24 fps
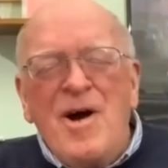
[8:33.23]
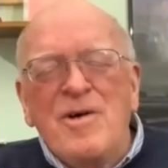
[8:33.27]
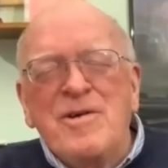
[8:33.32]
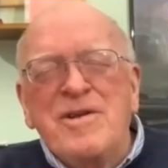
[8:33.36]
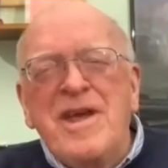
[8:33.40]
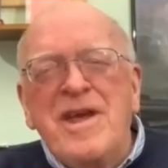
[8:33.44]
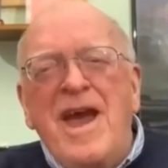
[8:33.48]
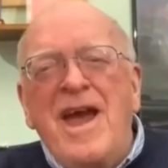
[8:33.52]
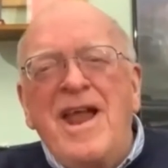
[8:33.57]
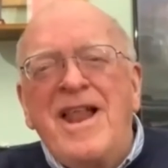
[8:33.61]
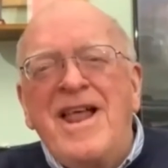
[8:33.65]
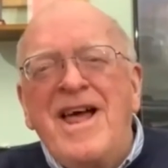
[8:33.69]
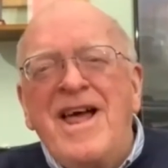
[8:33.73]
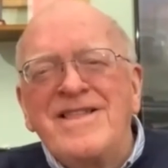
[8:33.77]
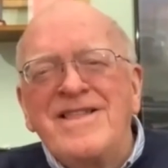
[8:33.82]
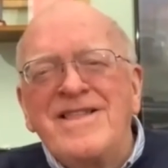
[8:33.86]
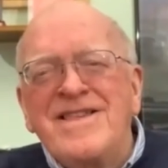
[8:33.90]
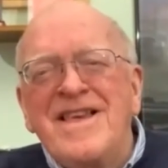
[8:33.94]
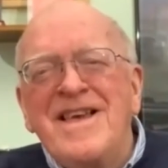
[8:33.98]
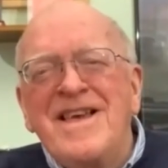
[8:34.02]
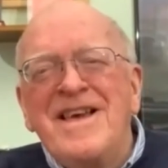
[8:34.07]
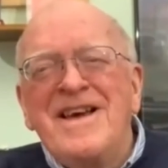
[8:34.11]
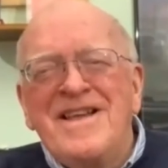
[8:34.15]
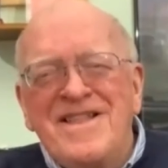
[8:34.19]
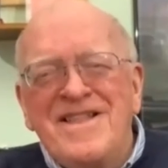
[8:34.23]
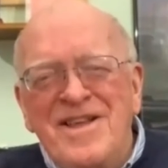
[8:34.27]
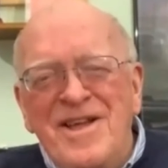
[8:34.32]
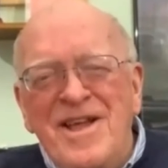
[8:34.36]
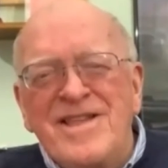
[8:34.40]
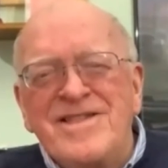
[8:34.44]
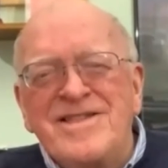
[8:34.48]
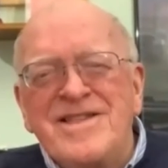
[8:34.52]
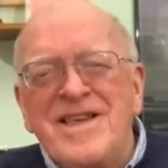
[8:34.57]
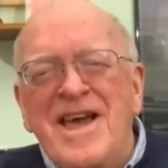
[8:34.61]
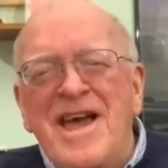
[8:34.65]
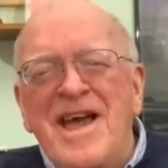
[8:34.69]
Okay,
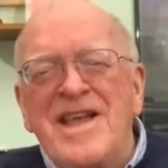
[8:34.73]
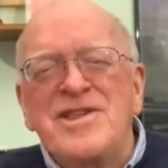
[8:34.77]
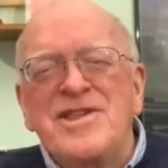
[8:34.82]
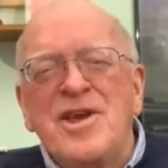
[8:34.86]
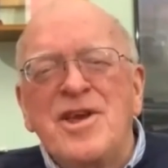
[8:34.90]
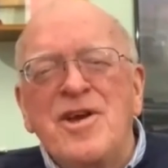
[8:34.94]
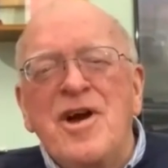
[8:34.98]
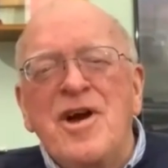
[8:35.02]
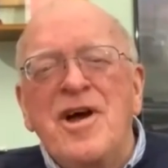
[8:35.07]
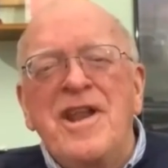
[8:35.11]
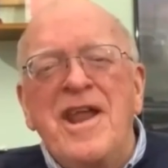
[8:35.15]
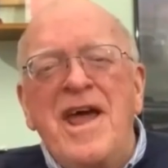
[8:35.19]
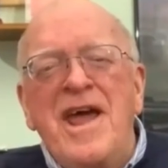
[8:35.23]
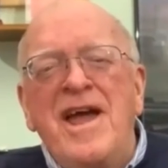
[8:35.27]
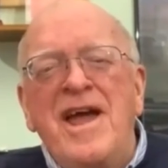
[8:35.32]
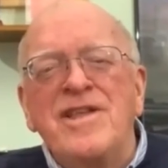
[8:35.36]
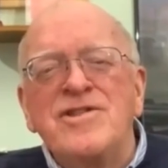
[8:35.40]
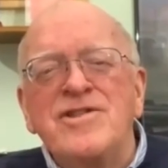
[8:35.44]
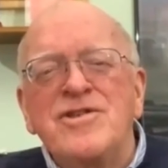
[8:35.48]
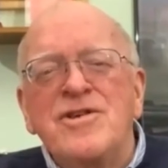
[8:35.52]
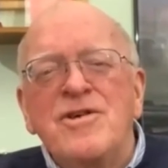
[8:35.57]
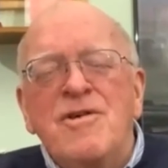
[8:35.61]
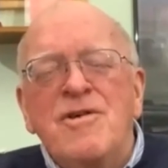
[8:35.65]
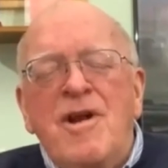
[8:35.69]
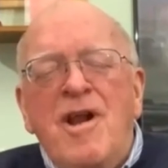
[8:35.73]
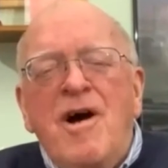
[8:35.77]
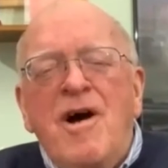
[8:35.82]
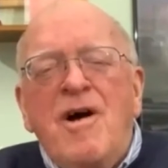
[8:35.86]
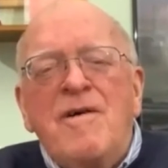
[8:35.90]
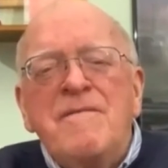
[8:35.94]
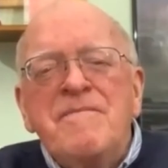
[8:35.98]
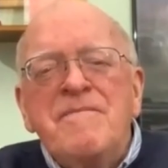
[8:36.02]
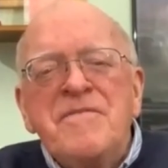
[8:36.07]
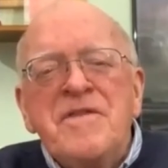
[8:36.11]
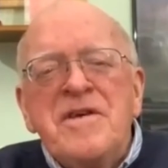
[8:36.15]
that's a good answer, Al.